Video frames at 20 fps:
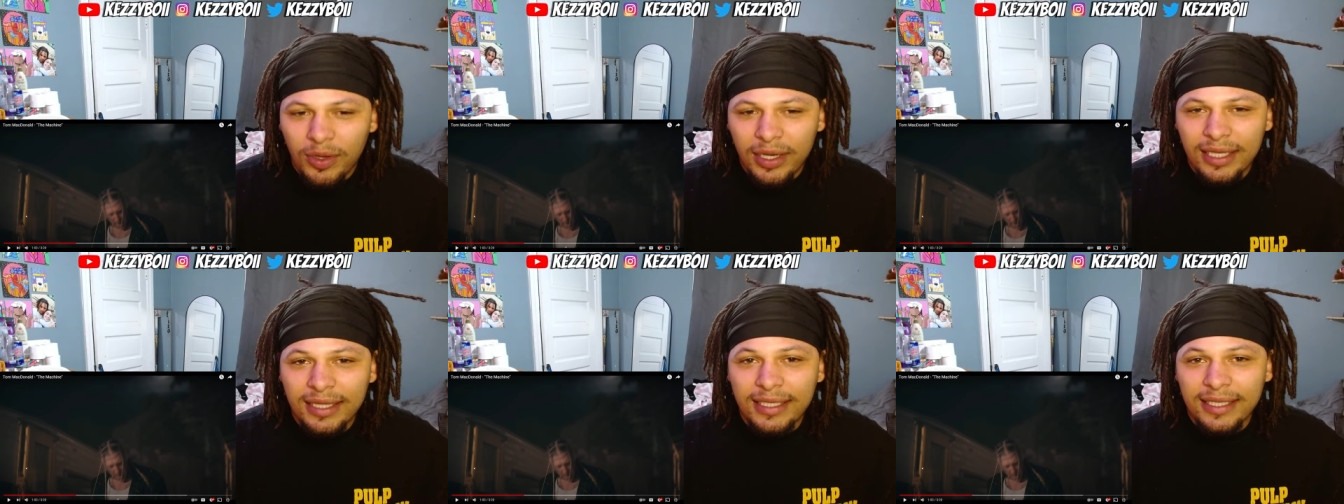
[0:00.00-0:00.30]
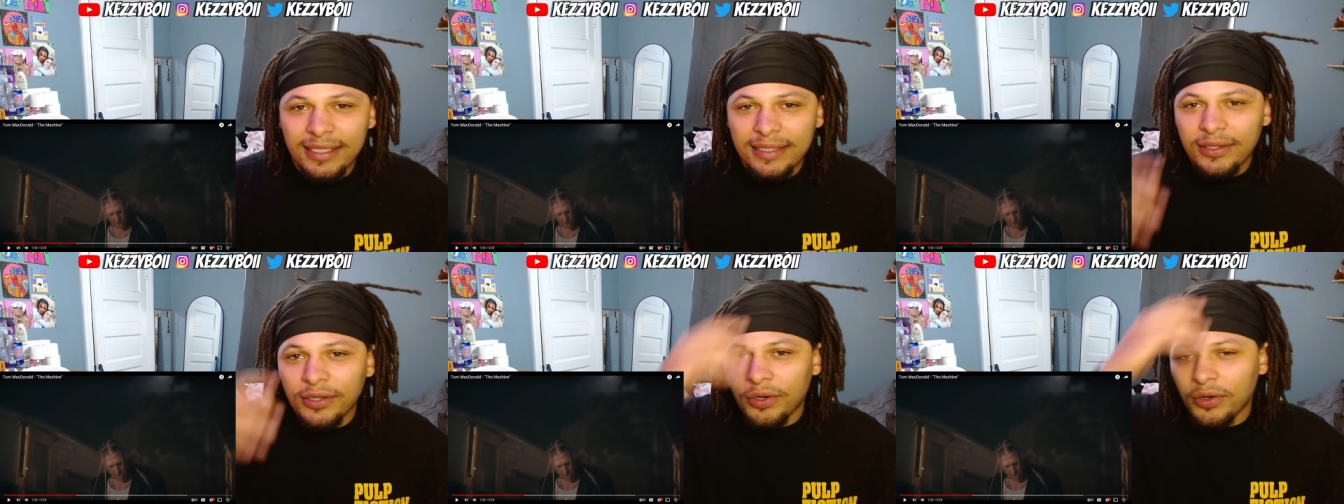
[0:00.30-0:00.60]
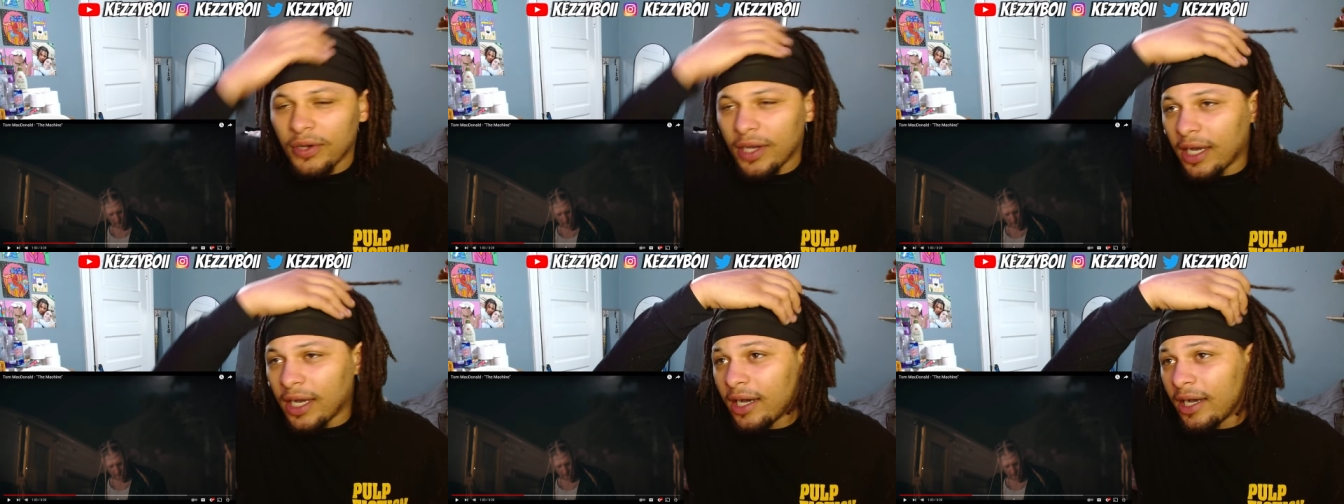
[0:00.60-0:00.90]
of these
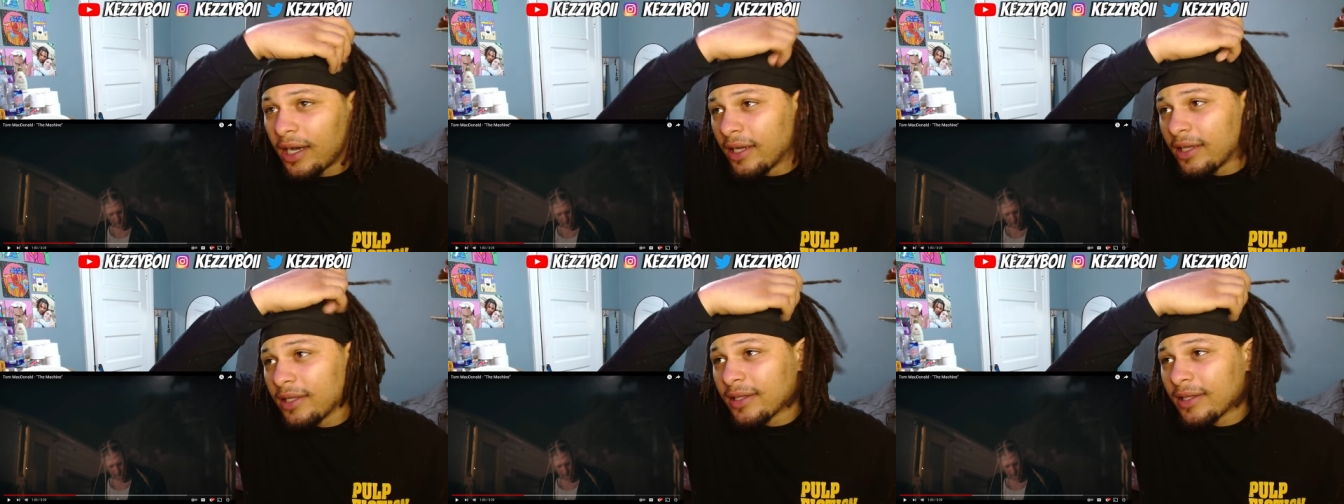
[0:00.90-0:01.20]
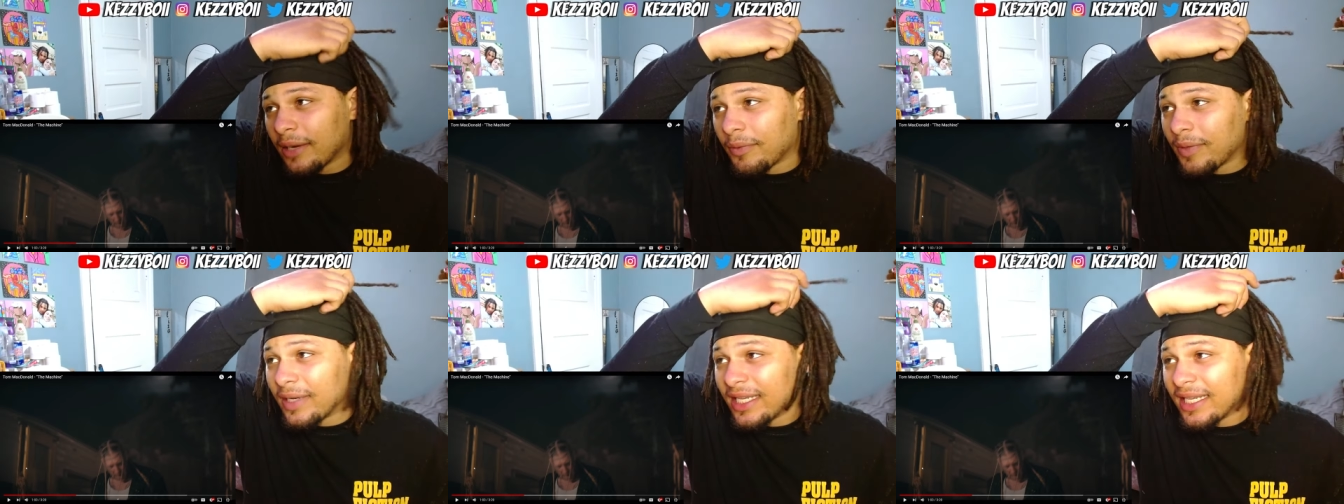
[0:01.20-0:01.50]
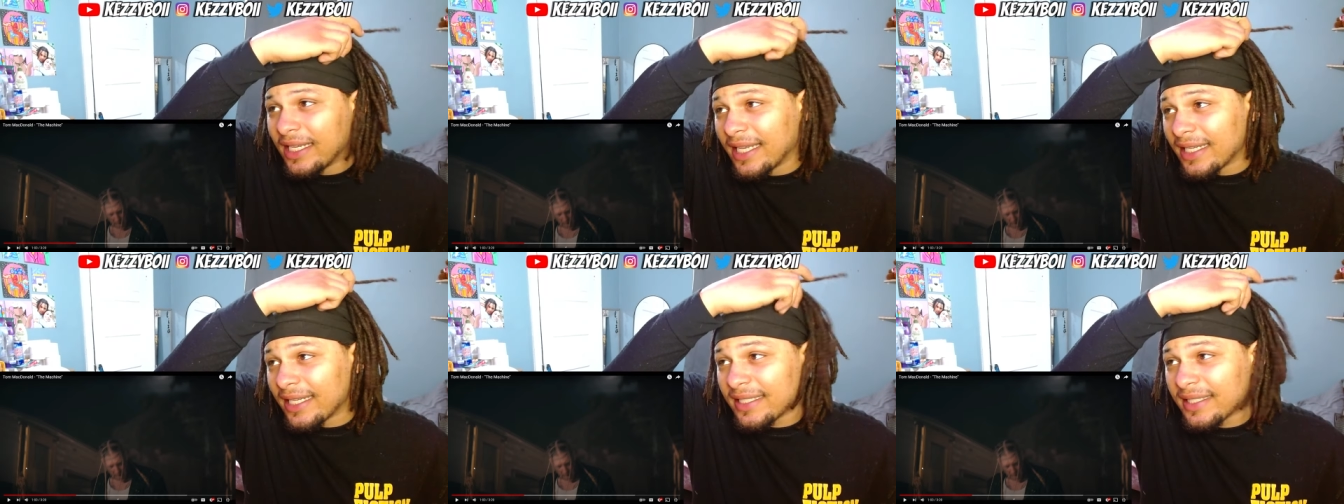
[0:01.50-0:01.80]
little, uh, like when he
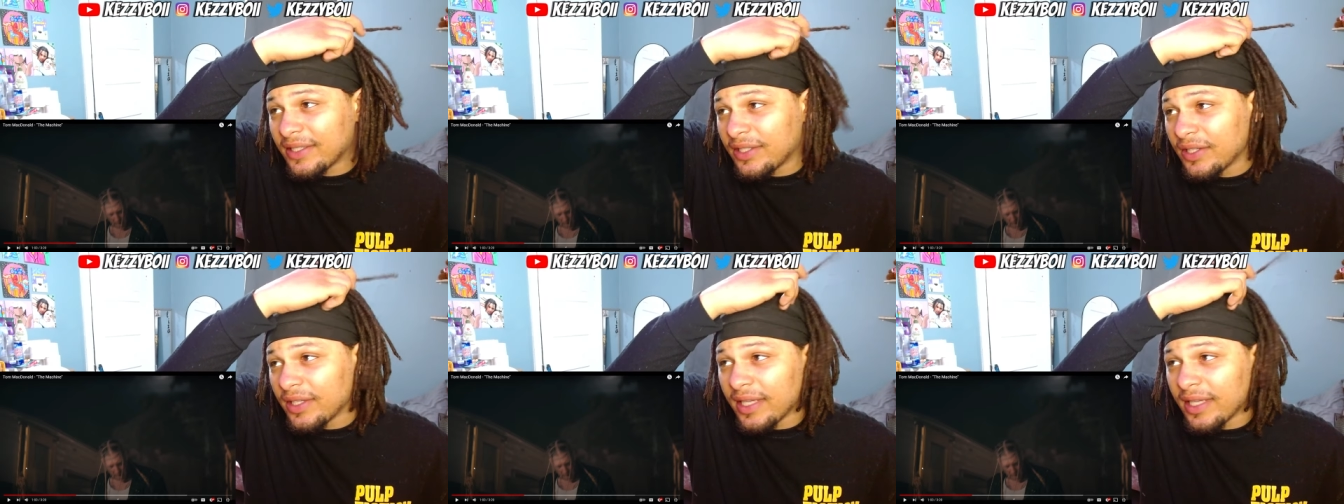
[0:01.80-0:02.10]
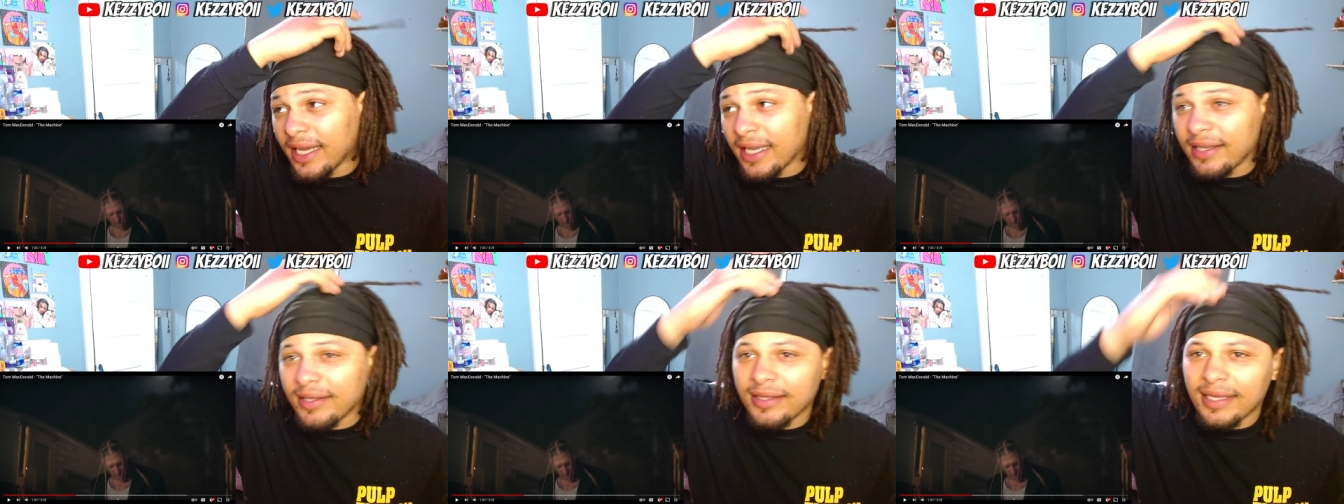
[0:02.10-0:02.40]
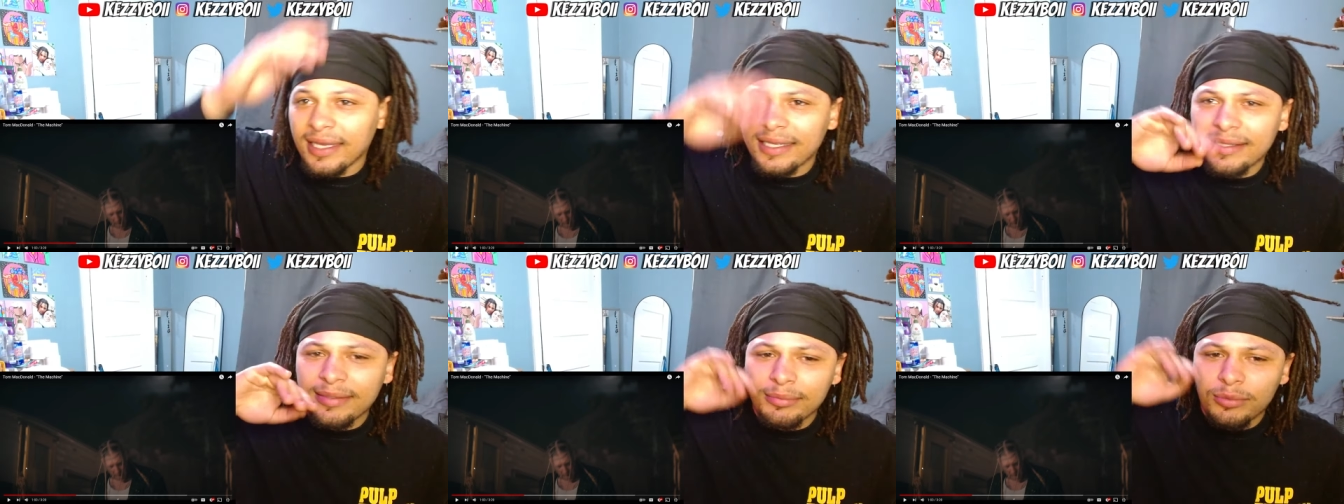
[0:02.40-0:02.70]
gets to like
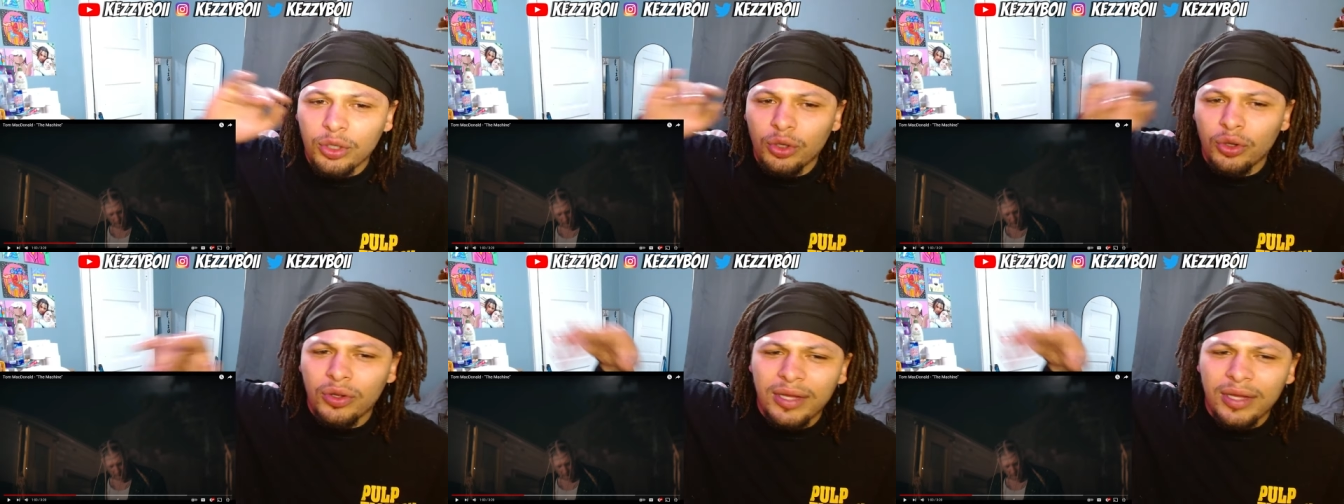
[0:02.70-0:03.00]
like them little,